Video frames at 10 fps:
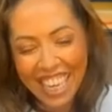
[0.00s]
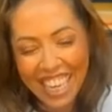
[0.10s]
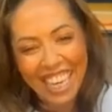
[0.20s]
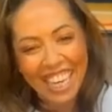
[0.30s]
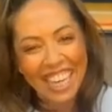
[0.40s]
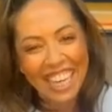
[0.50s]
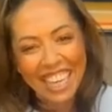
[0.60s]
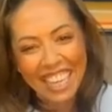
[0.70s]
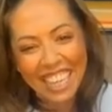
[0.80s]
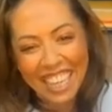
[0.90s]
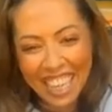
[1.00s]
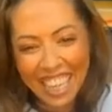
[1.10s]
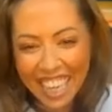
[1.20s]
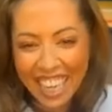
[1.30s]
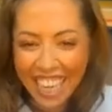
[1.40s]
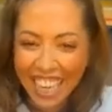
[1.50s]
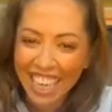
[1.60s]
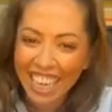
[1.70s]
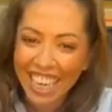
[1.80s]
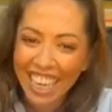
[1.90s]

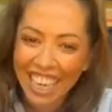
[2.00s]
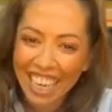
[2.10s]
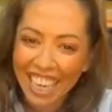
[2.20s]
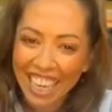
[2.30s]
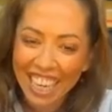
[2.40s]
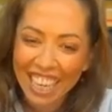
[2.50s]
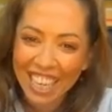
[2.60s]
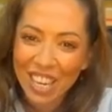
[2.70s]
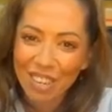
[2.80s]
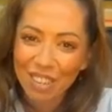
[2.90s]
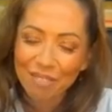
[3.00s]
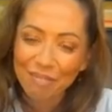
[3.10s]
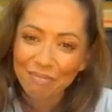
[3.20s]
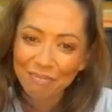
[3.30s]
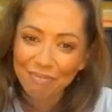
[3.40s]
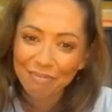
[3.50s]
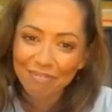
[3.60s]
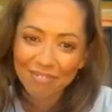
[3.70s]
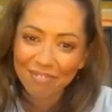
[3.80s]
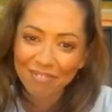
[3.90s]

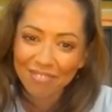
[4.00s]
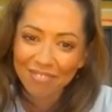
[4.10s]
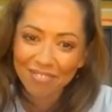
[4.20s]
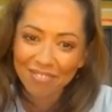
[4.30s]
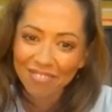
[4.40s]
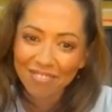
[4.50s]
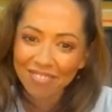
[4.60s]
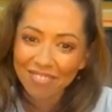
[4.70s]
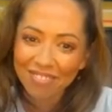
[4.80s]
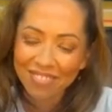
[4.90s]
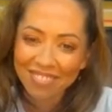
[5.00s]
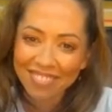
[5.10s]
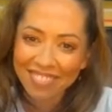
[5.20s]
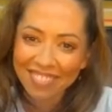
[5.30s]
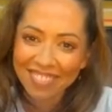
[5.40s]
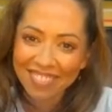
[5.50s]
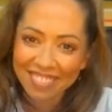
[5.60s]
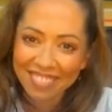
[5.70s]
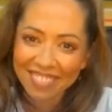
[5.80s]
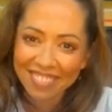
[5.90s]

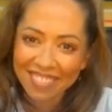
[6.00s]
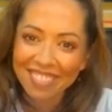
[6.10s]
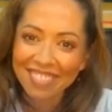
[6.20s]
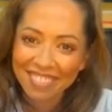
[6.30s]
(not speaking)